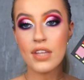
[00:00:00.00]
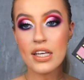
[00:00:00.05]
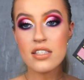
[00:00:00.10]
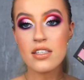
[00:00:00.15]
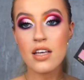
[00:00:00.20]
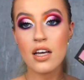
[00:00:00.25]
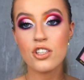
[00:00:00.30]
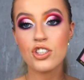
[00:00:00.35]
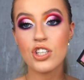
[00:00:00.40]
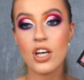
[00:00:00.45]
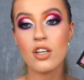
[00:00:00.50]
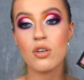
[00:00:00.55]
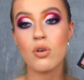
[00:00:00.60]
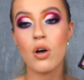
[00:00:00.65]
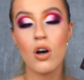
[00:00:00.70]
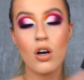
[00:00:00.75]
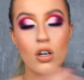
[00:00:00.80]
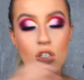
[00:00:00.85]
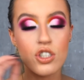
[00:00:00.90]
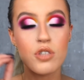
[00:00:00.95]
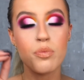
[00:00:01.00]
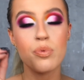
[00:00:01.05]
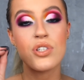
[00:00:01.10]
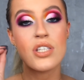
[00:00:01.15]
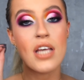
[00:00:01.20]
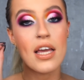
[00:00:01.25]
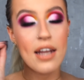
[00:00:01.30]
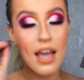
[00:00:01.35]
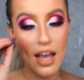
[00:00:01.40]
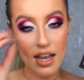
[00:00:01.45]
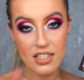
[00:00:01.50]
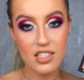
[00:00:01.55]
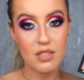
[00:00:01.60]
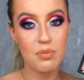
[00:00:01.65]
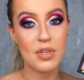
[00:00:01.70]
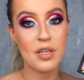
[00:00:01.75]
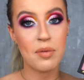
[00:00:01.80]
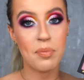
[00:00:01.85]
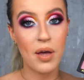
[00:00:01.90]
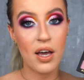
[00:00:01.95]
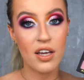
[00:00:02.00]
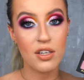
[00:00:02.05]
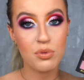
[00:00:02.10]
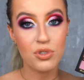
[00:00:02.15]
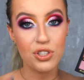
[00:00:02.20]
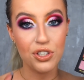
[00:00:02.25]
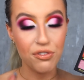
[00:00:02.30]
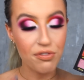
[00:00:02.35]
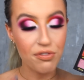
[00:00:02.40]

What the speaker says: This eyeshadow 100% has to be applied with your